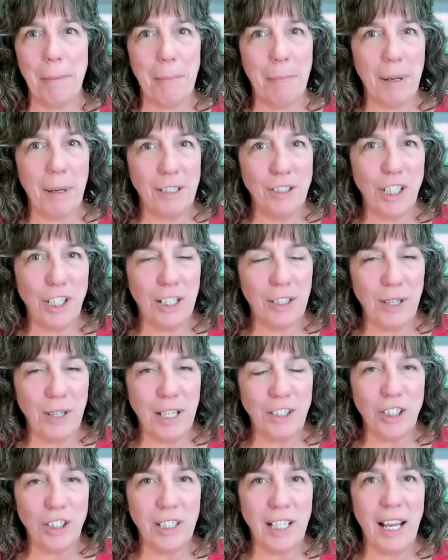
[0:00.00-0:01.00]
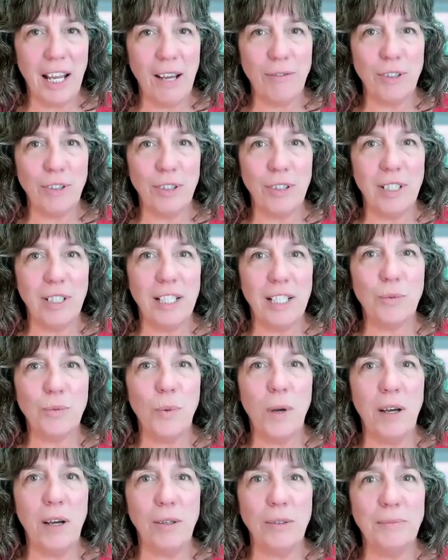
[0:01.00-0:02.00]
but a generation after as
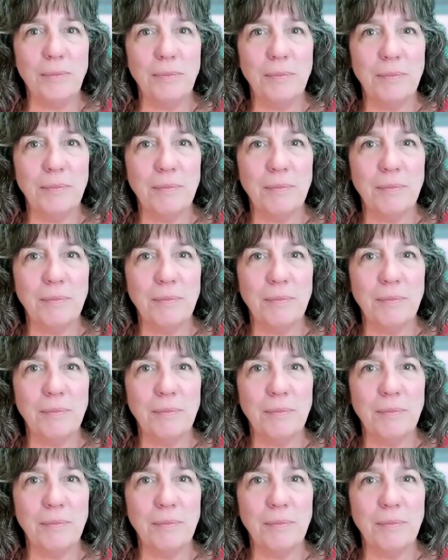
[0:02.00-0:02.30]
well.